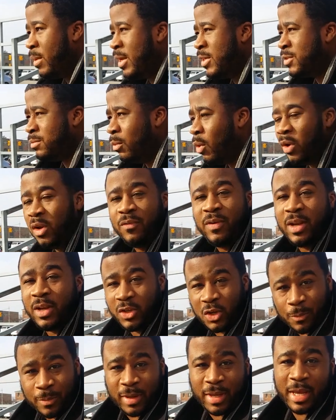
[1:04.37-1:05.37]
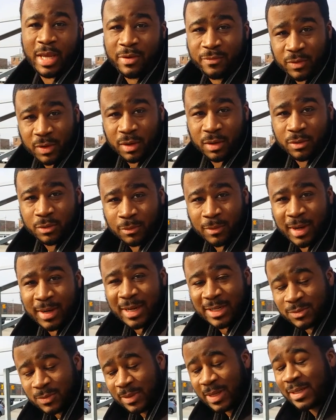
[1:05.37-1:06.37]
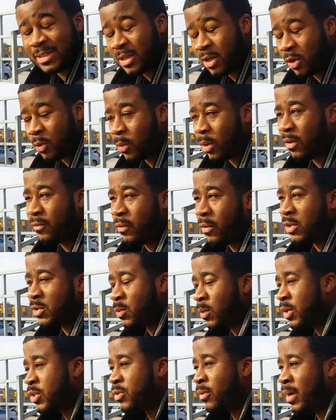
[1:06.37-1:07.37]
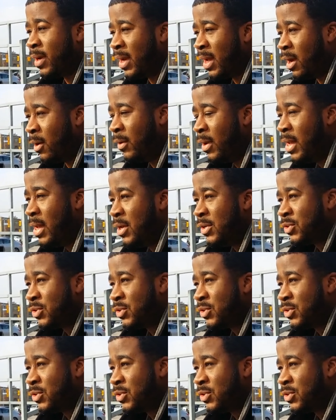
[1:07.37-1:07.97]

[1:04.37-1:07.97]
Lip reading: is motivating your behavior, right? That's how the workforce works right now.